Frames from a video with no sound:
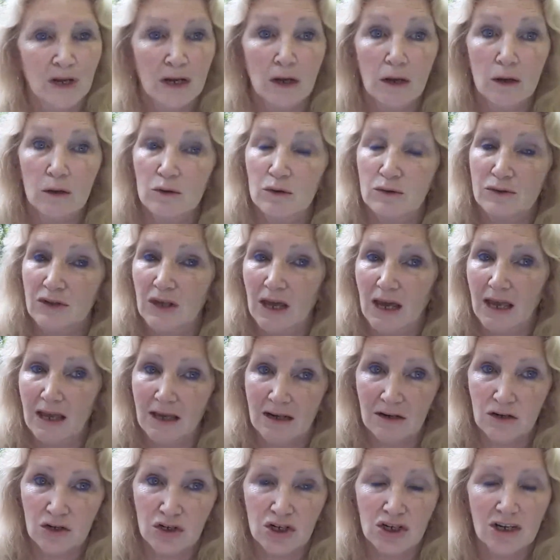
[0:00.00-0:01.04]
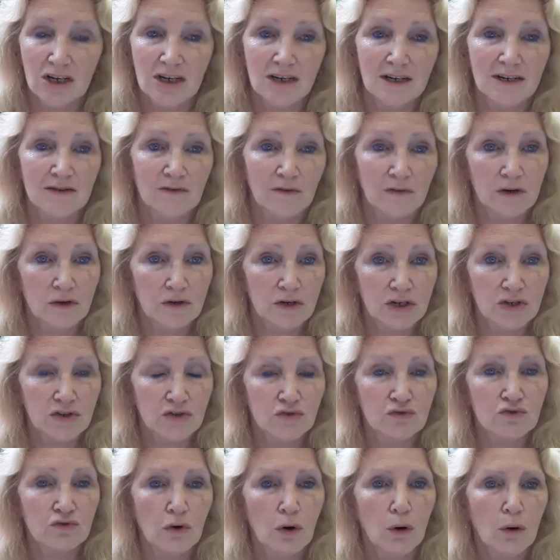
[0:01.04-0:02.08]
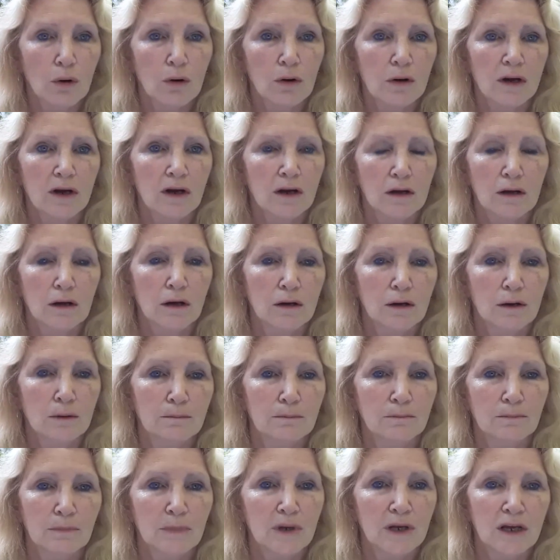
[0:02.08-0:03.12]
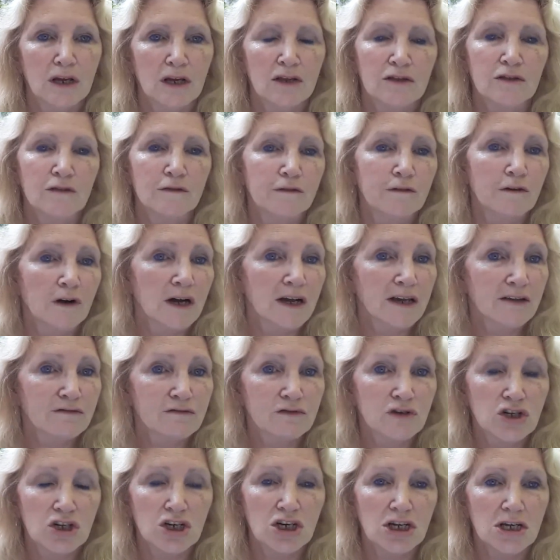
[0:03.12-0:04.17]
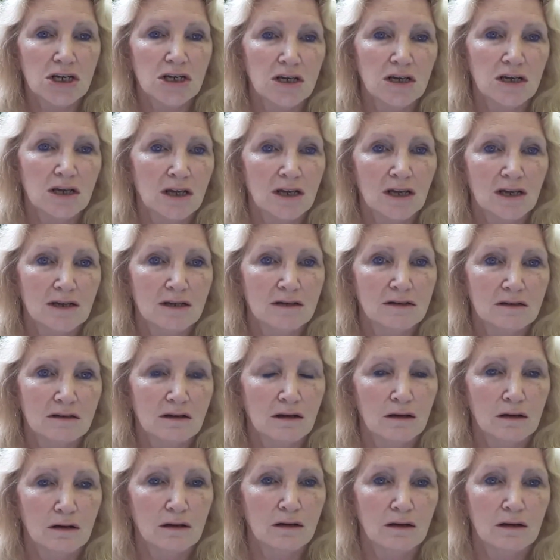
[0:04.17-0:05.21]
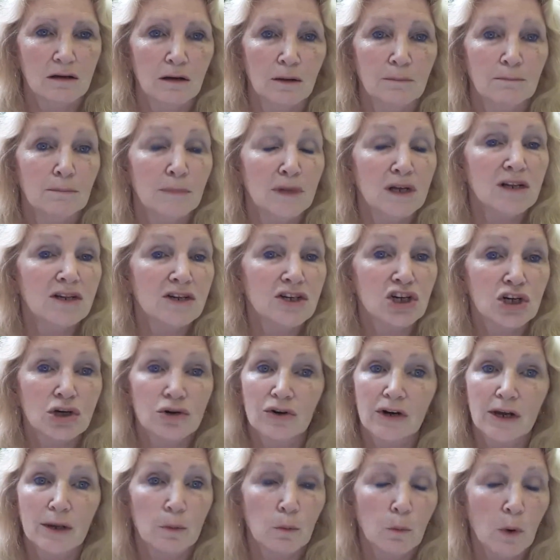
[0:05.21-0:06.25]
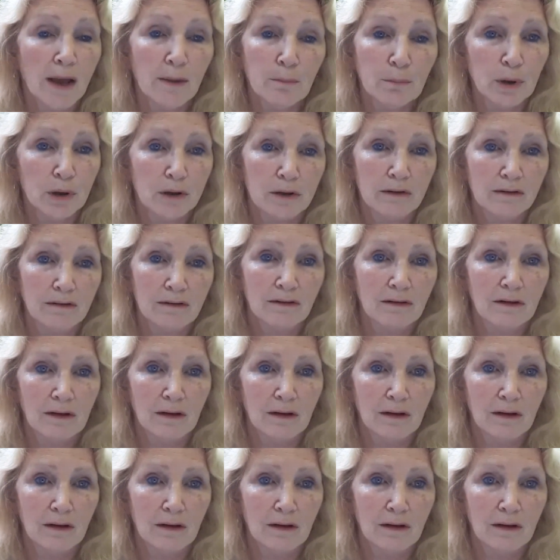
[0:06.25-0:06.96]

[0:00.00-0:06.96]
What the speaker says: because that energy is very strong. The 5G is a military weapon,